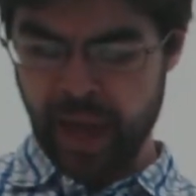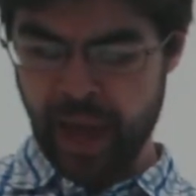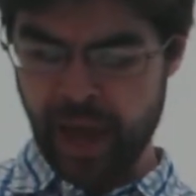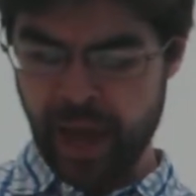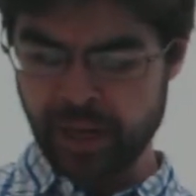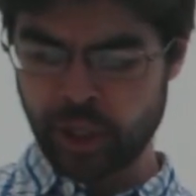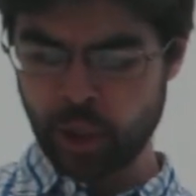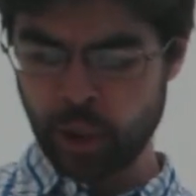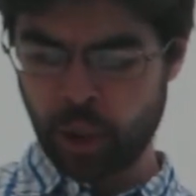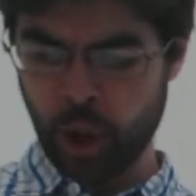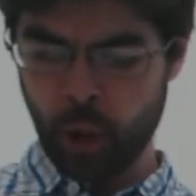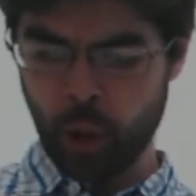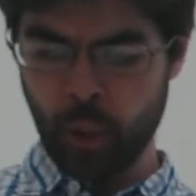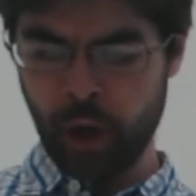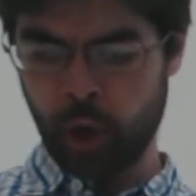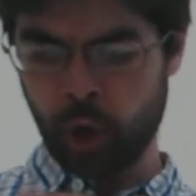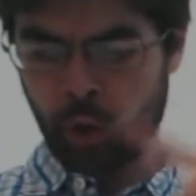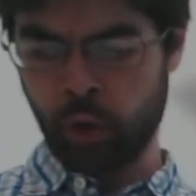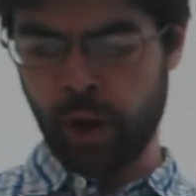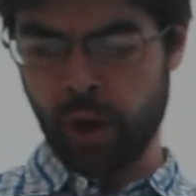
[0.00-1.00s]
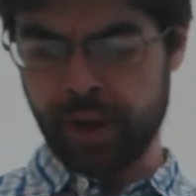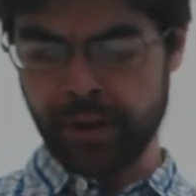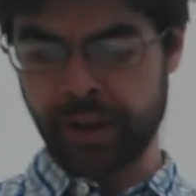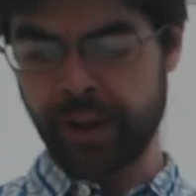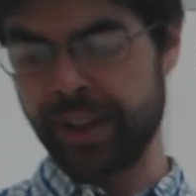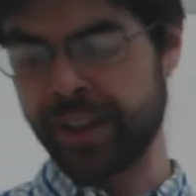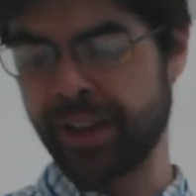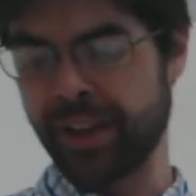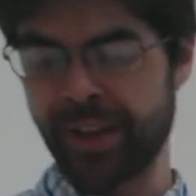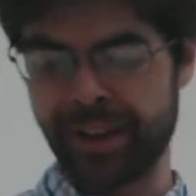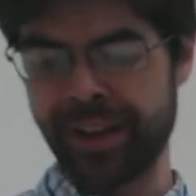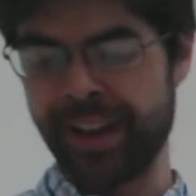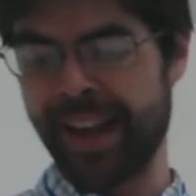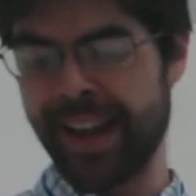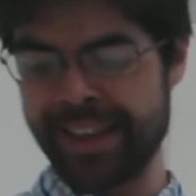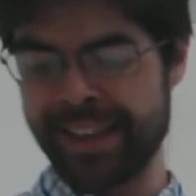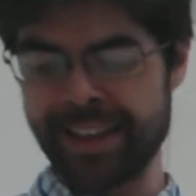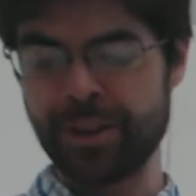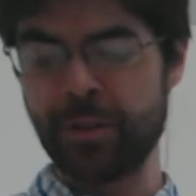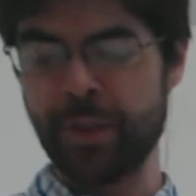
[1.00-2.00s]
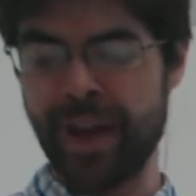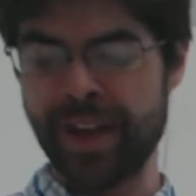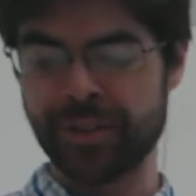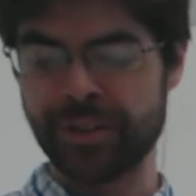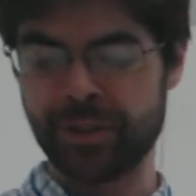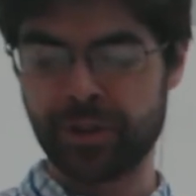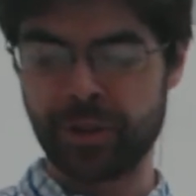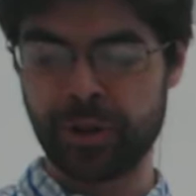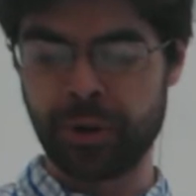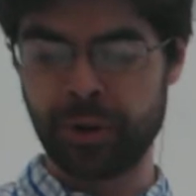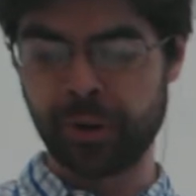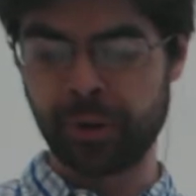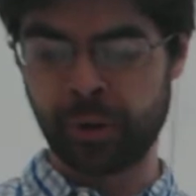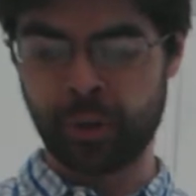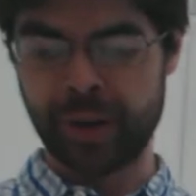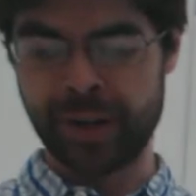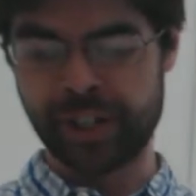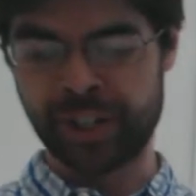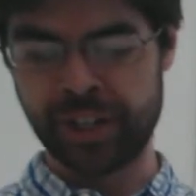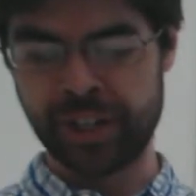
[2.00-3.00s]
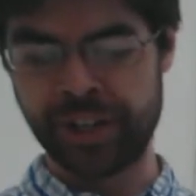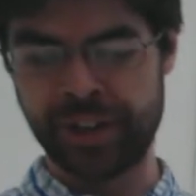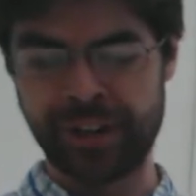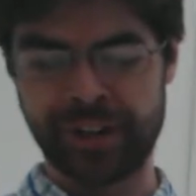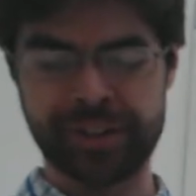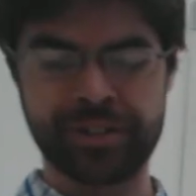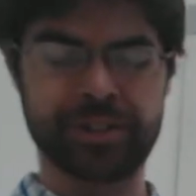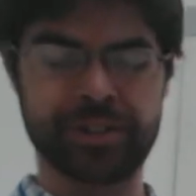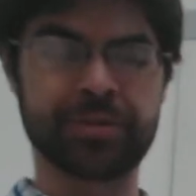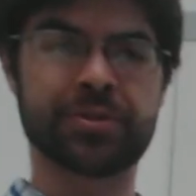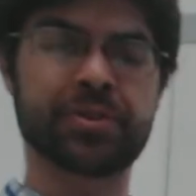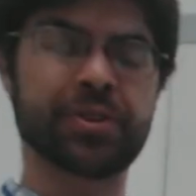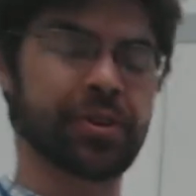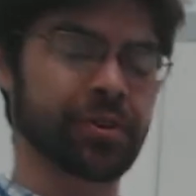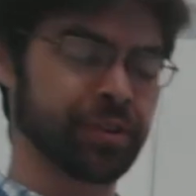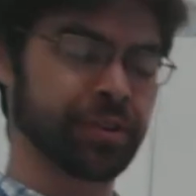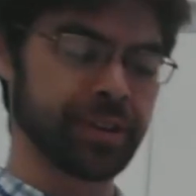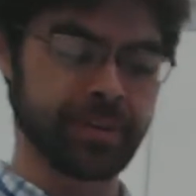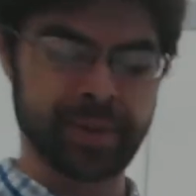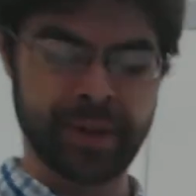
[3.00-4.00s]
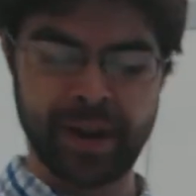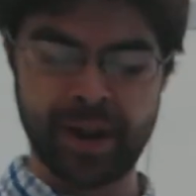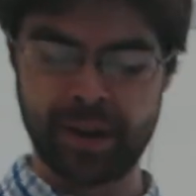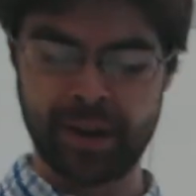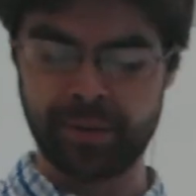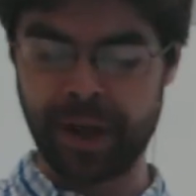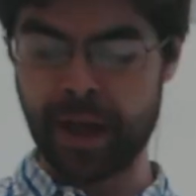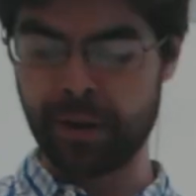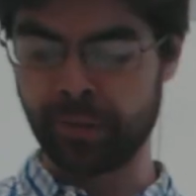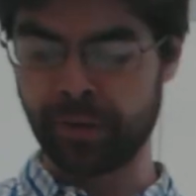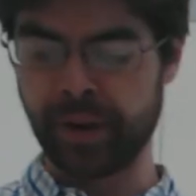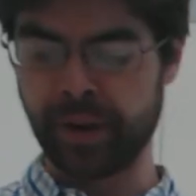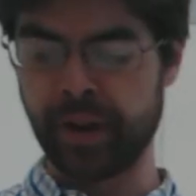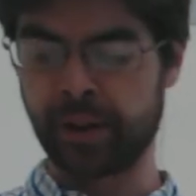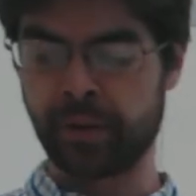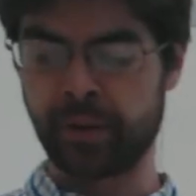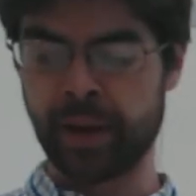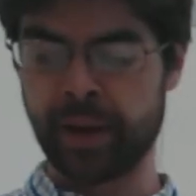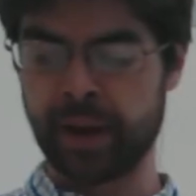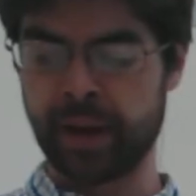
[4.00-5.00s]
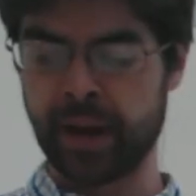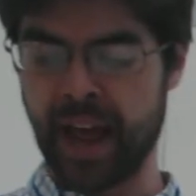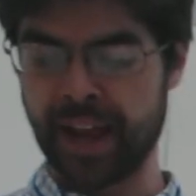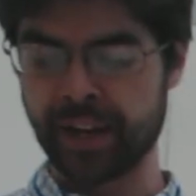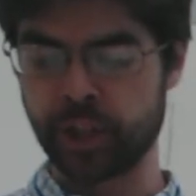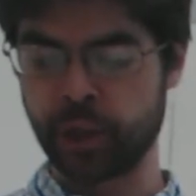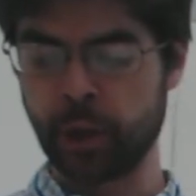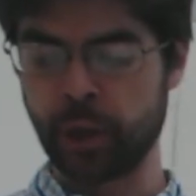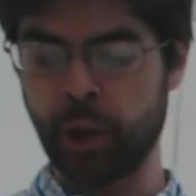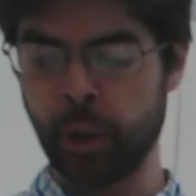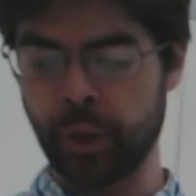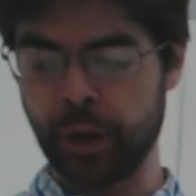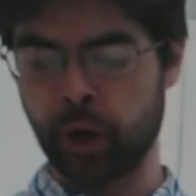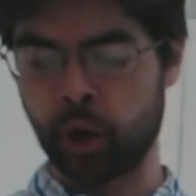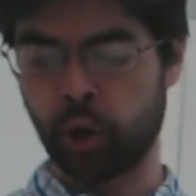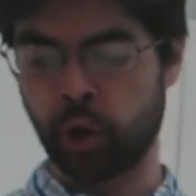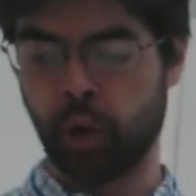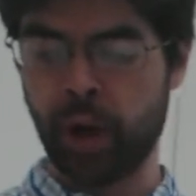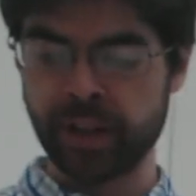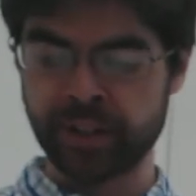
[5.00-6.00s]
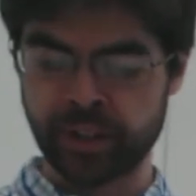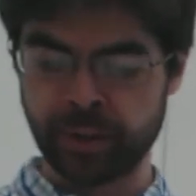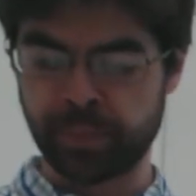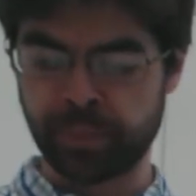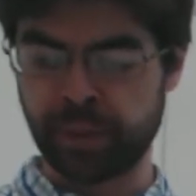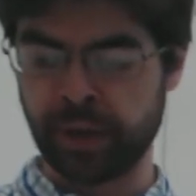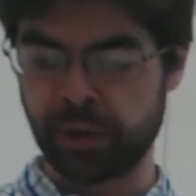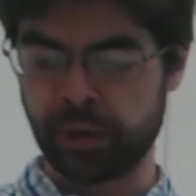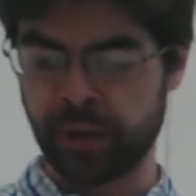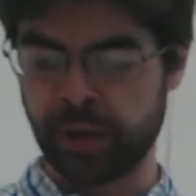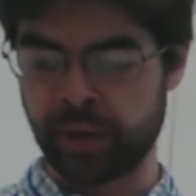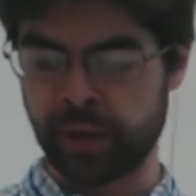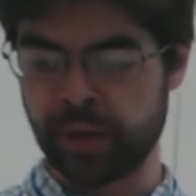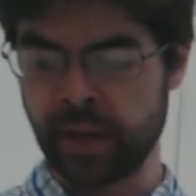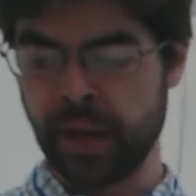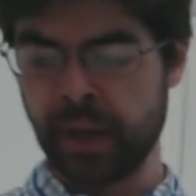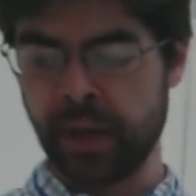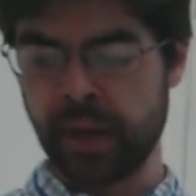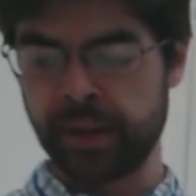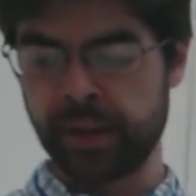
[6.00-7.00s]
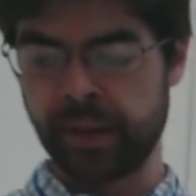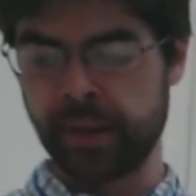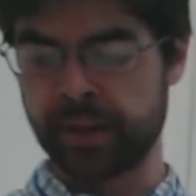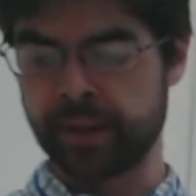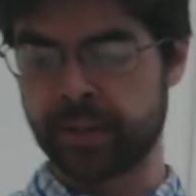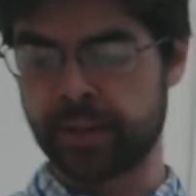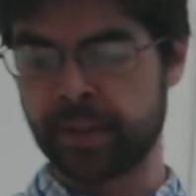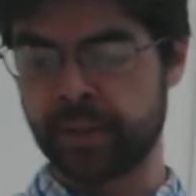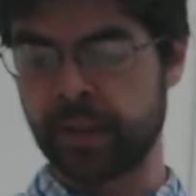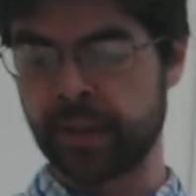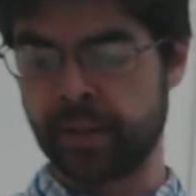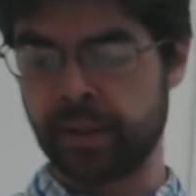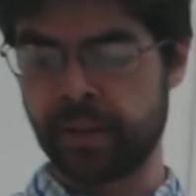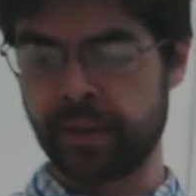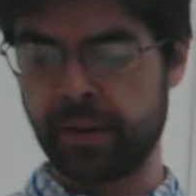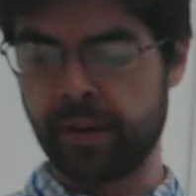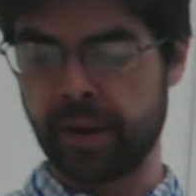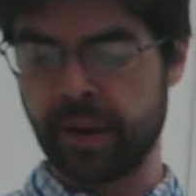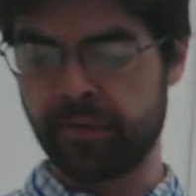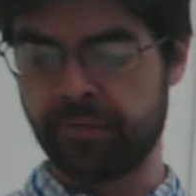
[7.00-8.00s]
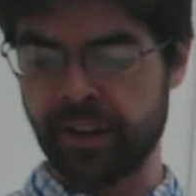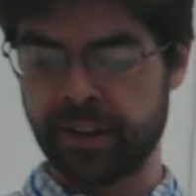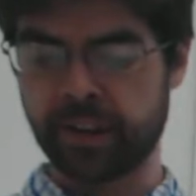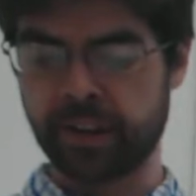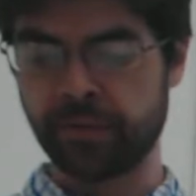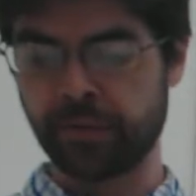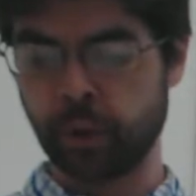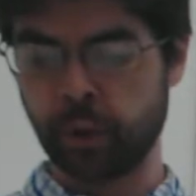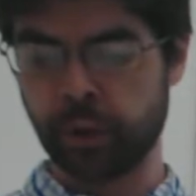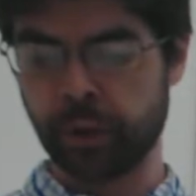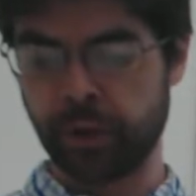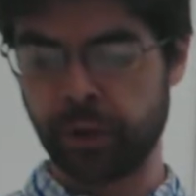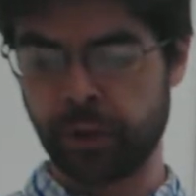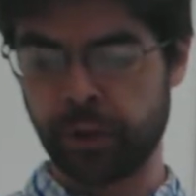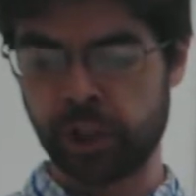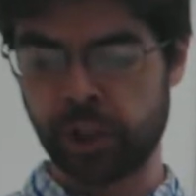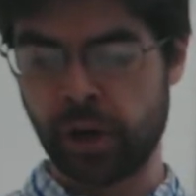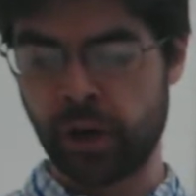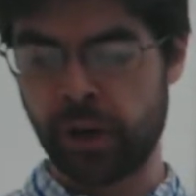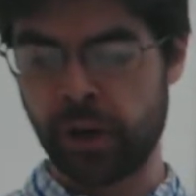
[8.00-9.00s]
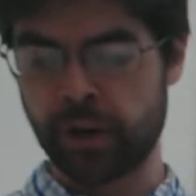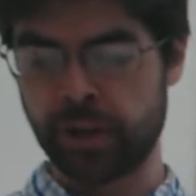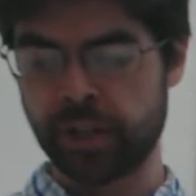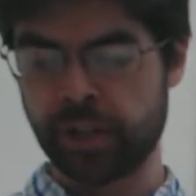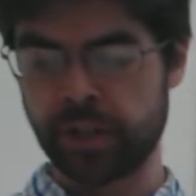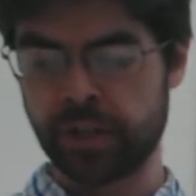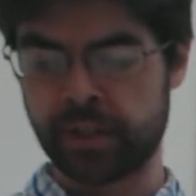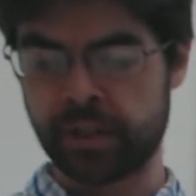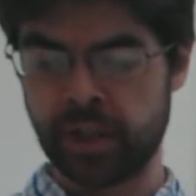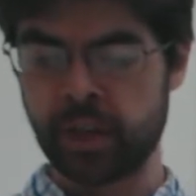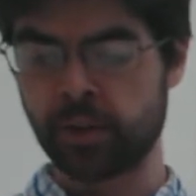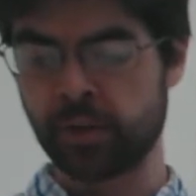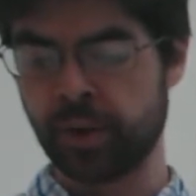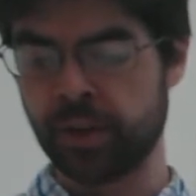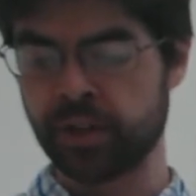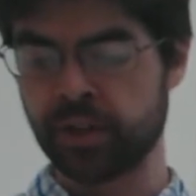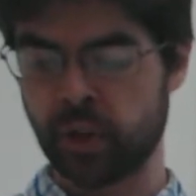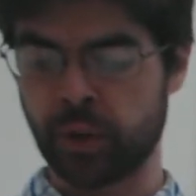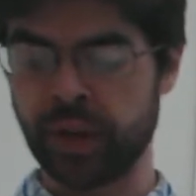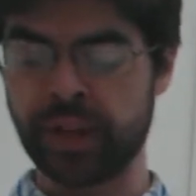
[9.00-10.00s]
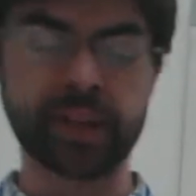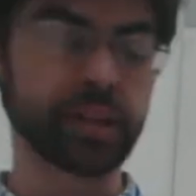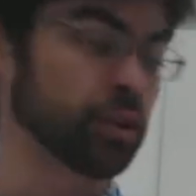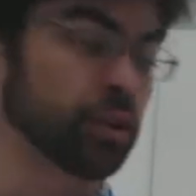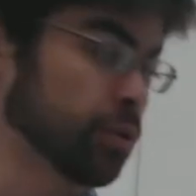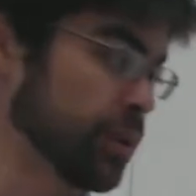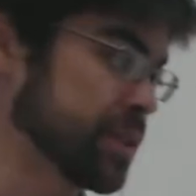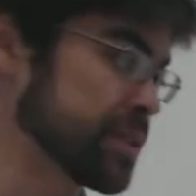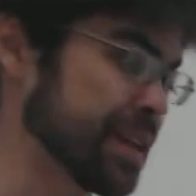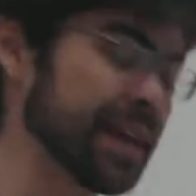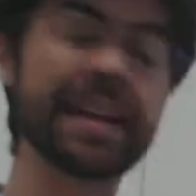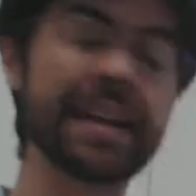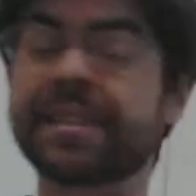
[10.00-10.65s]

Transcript: As you go across, I think you answered your own question here because you circled it, but I'll reiterate it. As you go across a period, does effective nuclear charge decrease or increase?